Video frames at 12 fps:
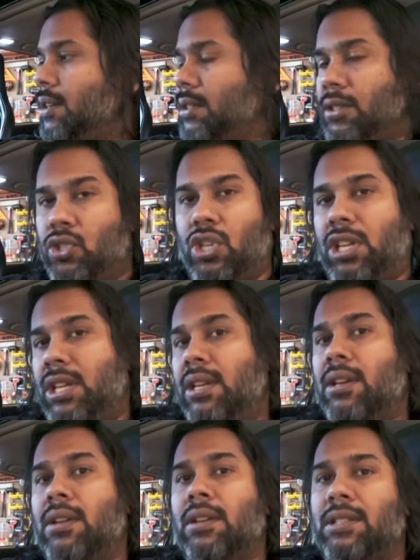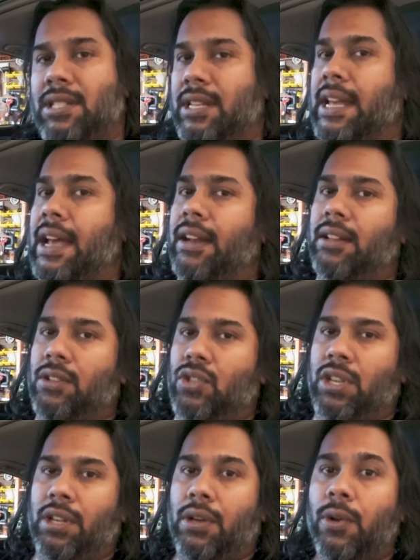the G Sedan and the
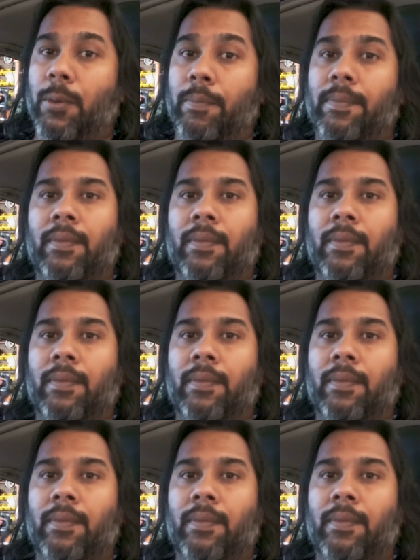G Coupe.